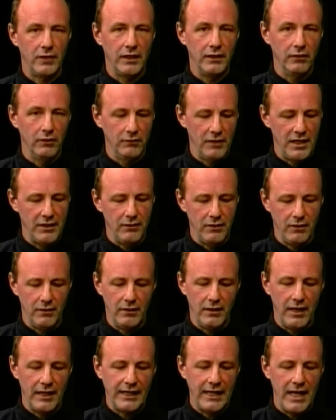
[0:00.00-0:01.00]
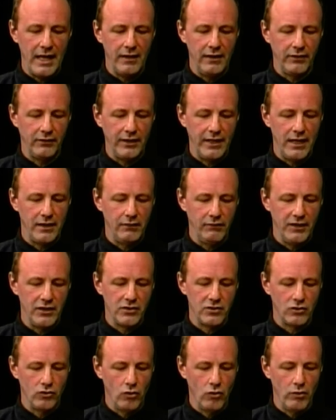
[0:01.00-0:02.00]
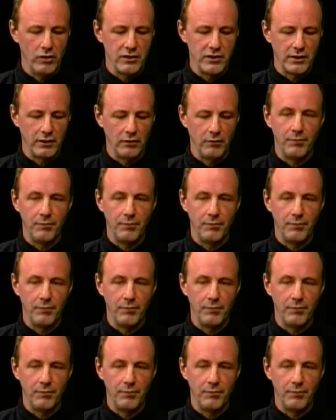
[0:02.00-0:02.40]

and, and again, at the end of each story, there's a little